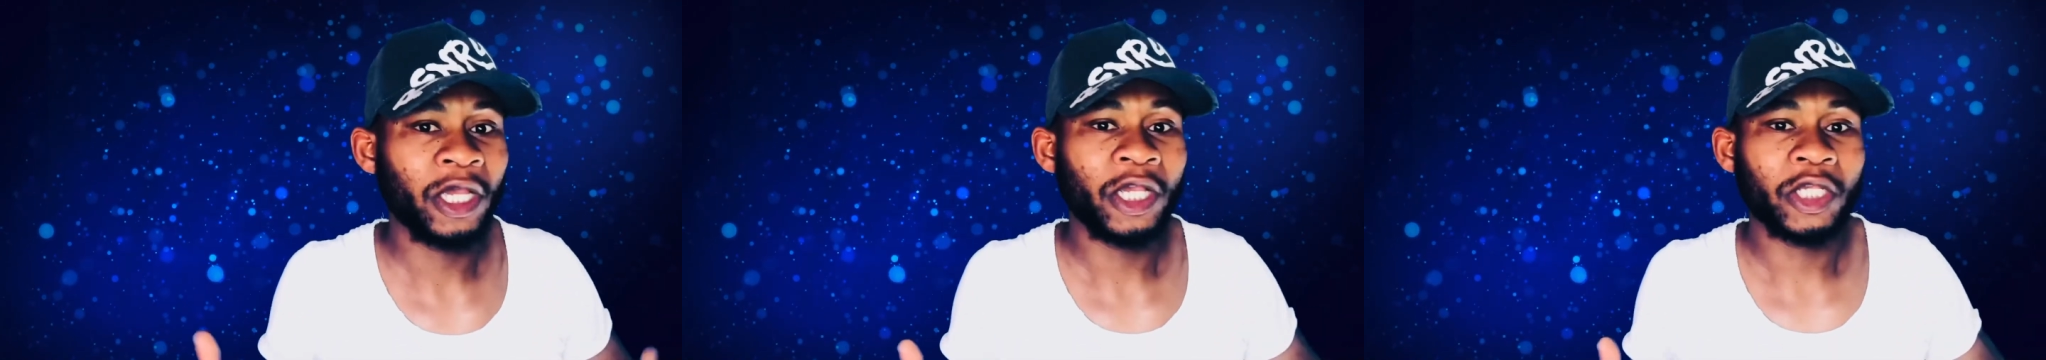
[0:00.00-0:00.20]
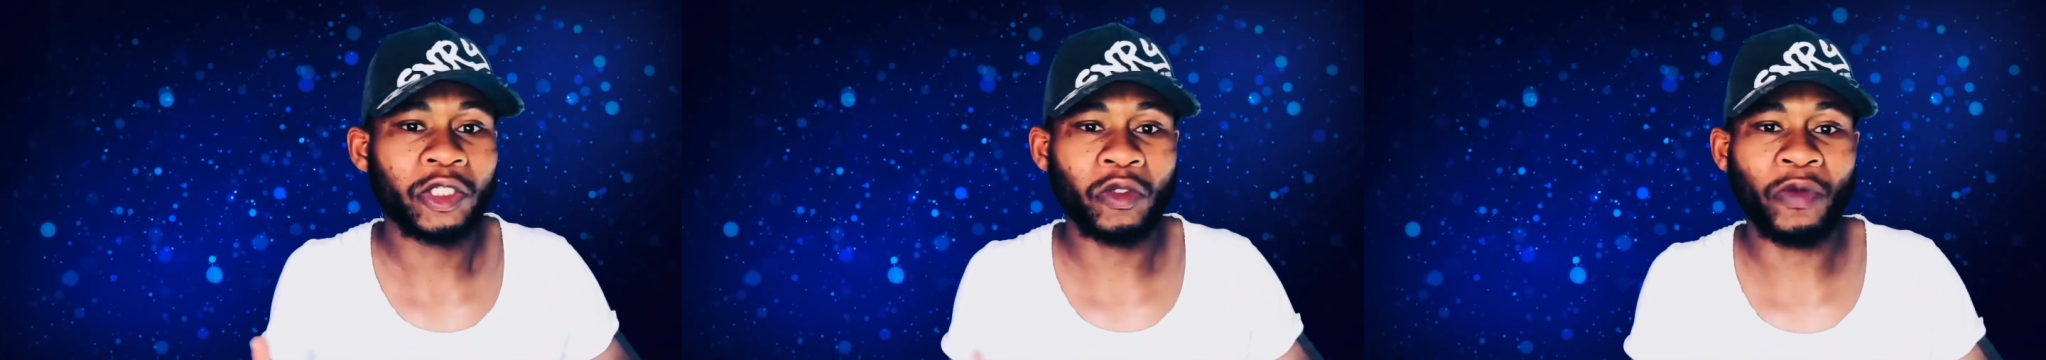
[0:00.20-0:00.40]

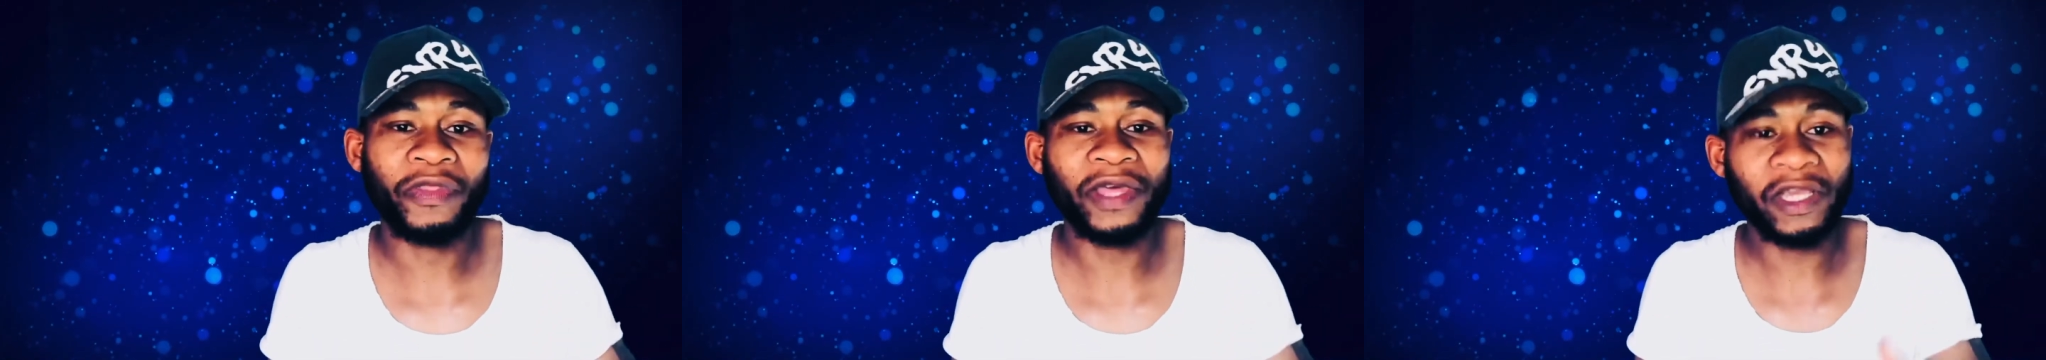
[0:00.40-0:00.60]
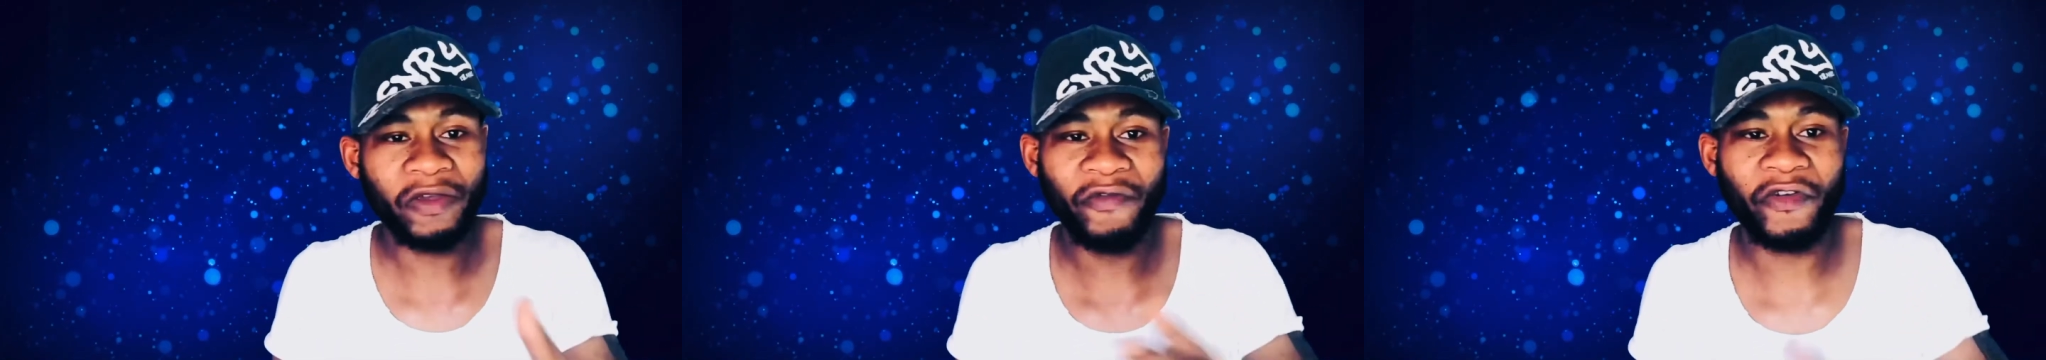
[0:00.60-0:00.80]
So thank
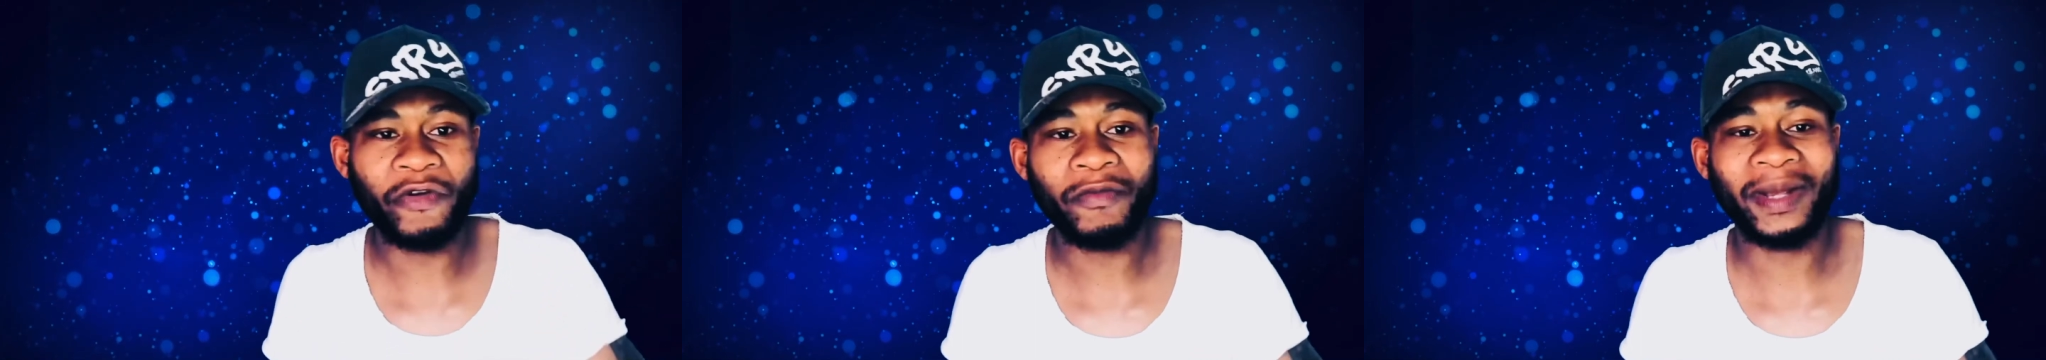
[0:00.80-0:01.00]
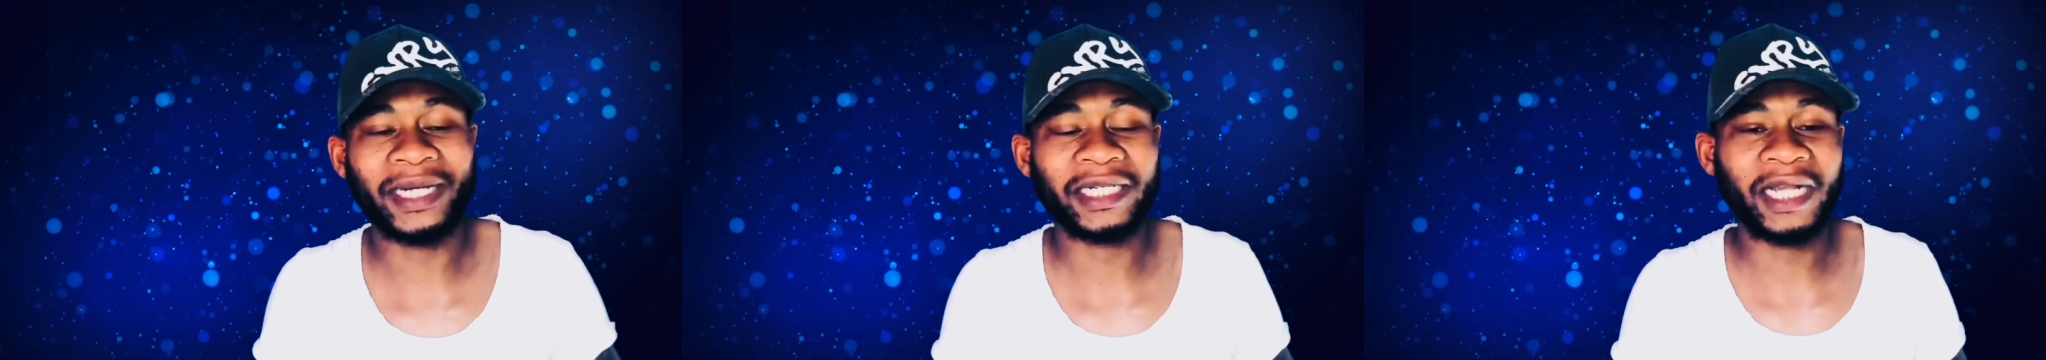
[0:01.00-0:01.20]
you very
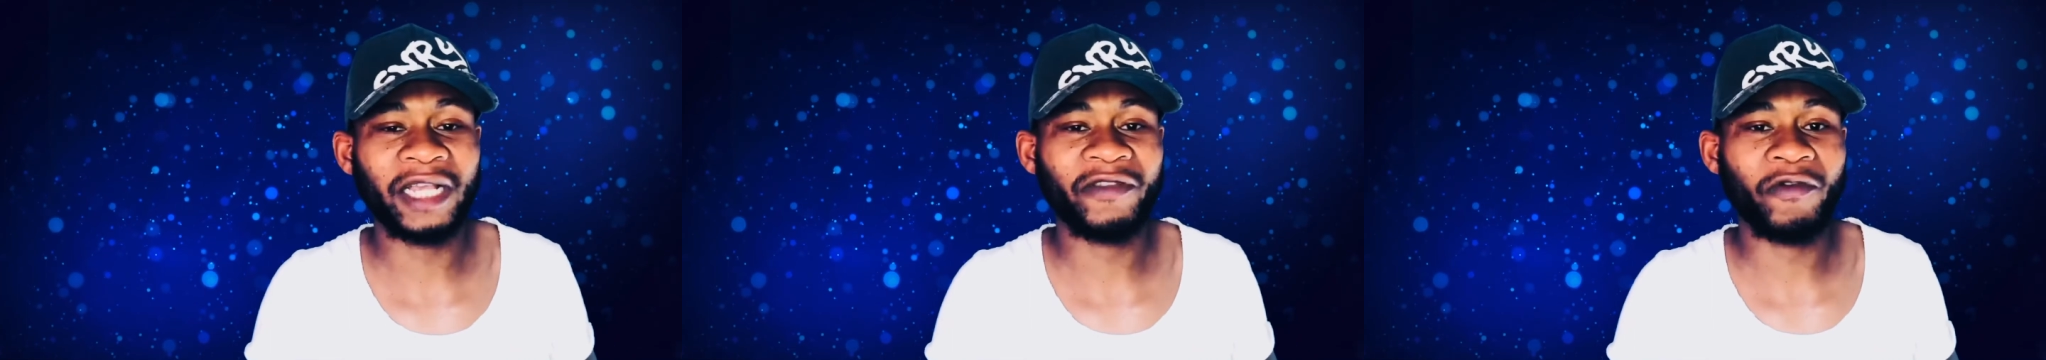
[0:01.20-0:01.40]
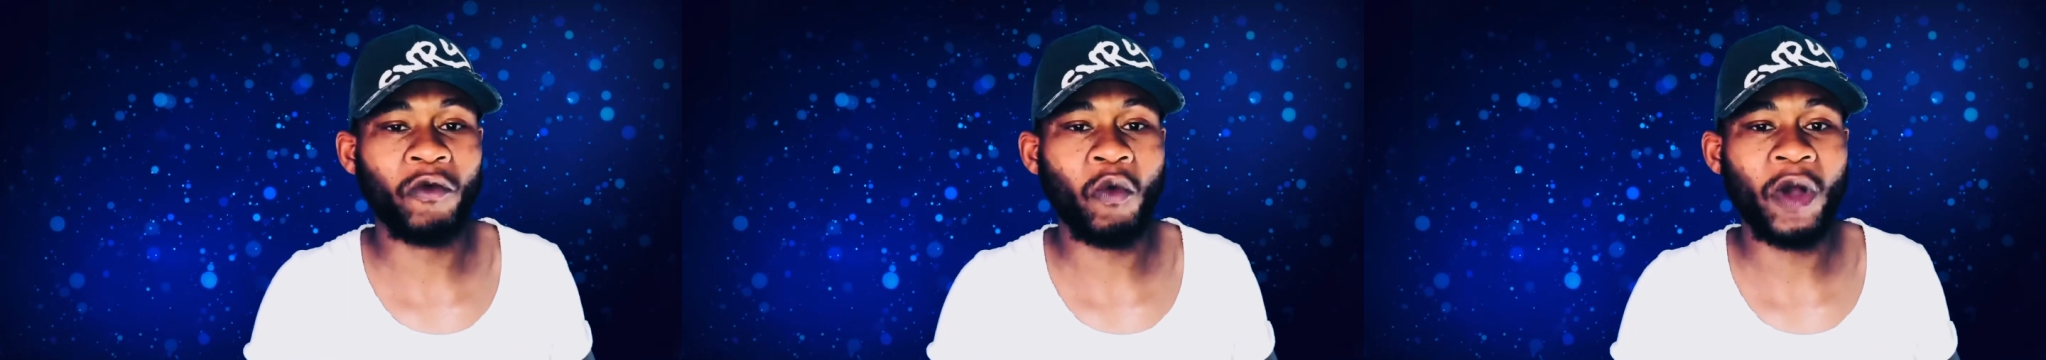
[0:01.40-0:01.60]
much guys for
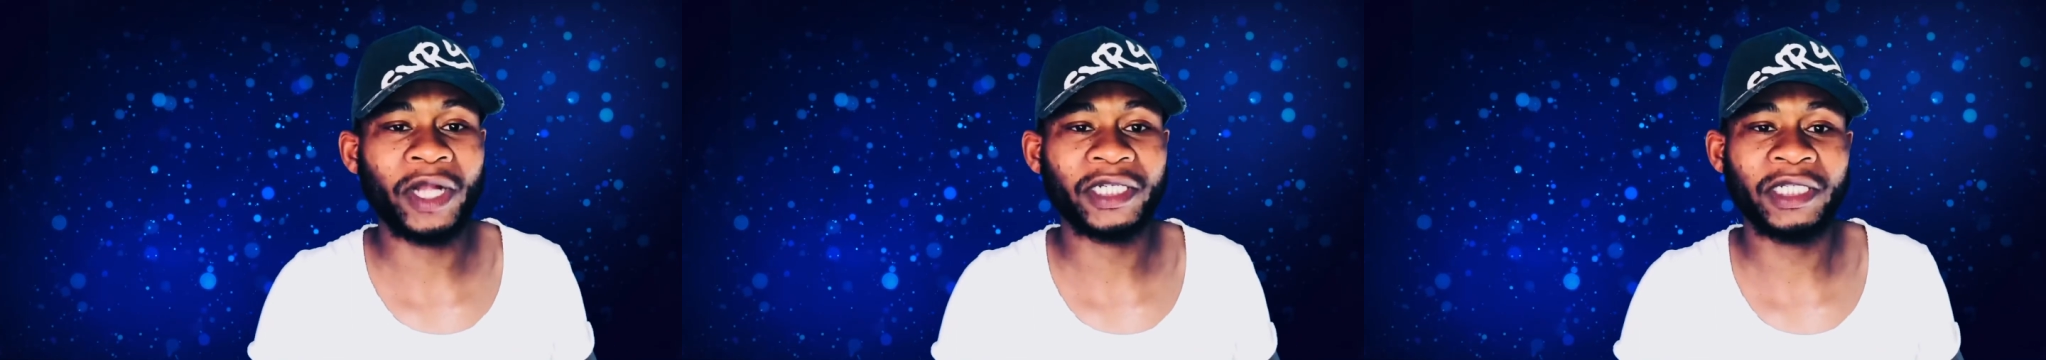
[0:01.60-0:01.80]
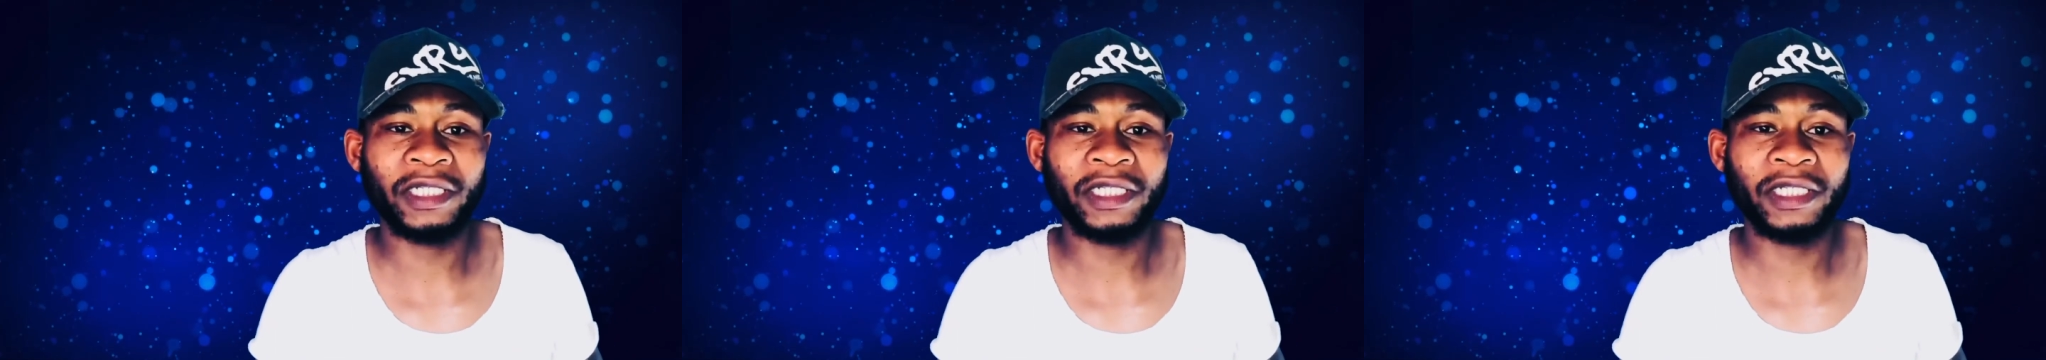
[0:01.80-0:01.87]
watching.